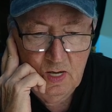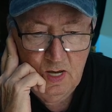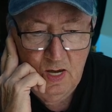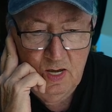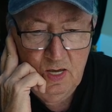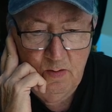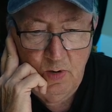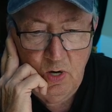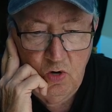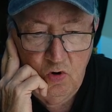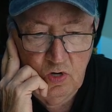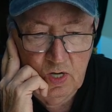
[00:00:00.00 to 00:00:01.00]
I M
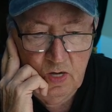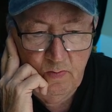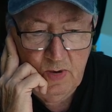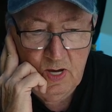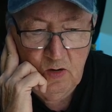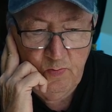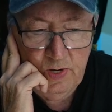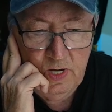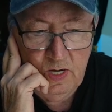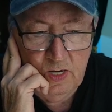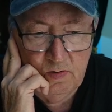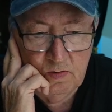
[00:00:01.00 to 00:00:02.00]
O, in my
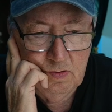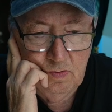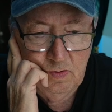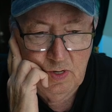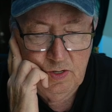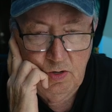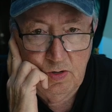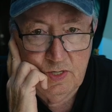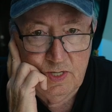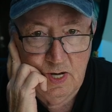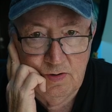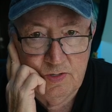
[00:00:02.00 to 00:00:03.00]
opinion. Well, you're
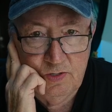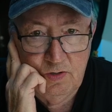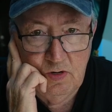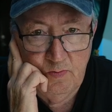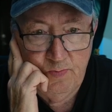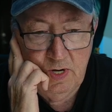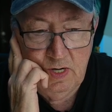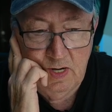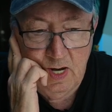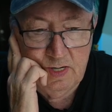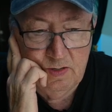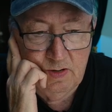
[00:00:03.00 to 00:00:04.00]
entitled to your opinion.
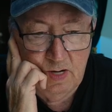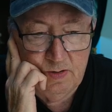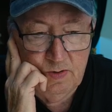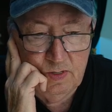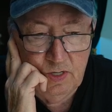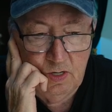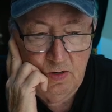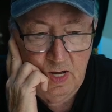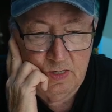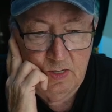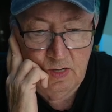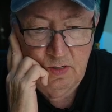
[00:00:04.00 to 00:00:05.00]
I didn't, I, you know,
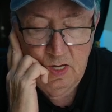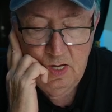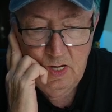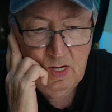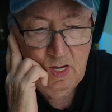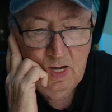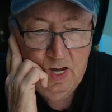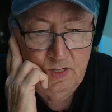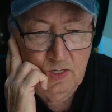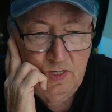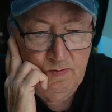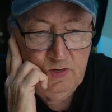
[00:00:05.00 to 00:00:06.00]
I, I, I
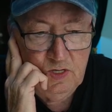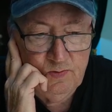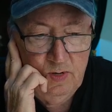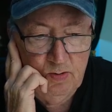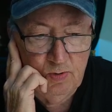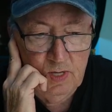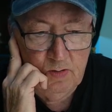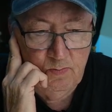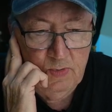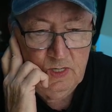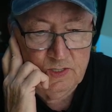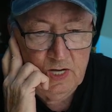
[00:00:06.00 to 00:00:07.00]
just love these people that
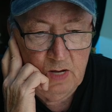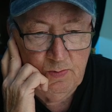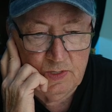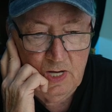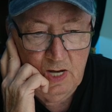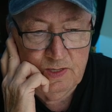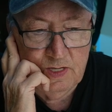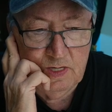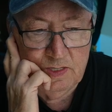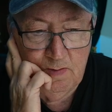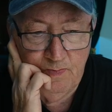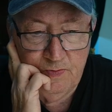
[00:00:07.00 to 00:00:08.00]
make statements like
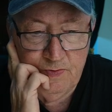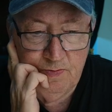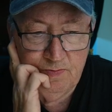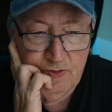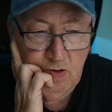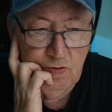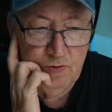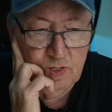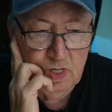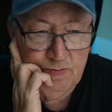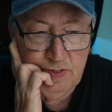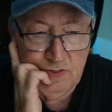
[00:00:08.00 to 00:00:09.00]
this, and oh, the
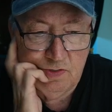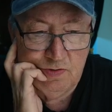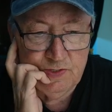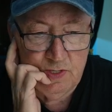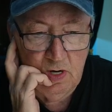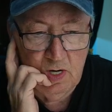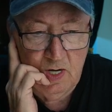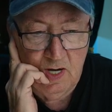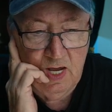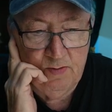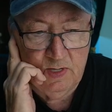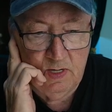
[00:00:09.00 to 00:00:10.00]
country's going to start
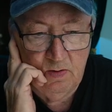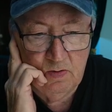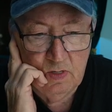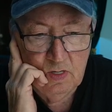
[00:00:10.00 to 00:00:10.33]
collapsing.